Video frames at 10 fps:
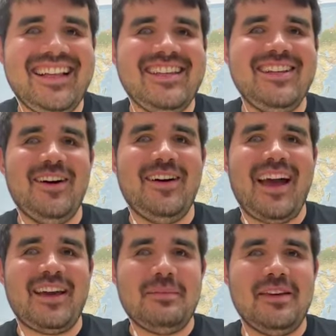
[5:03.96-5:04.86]

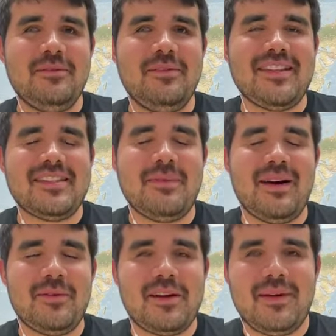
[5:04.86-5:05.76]
I could be convinced.
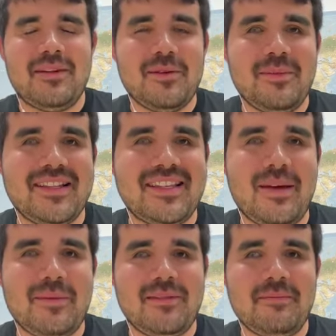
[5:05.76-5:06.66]
One of my roommates,
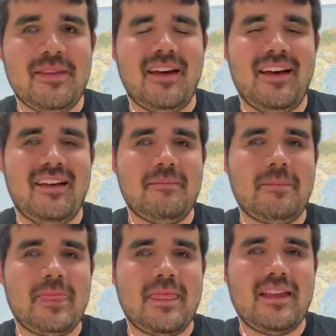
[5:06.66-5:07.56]
Simon,
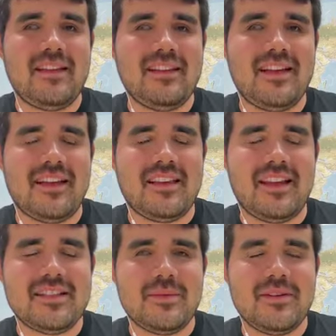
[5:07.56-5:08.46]

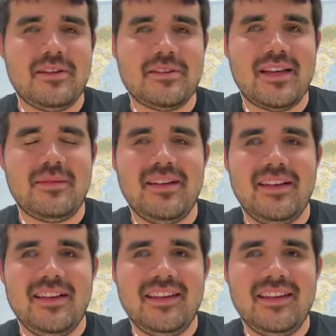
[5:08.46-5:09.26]
yeah, some of you know Simon,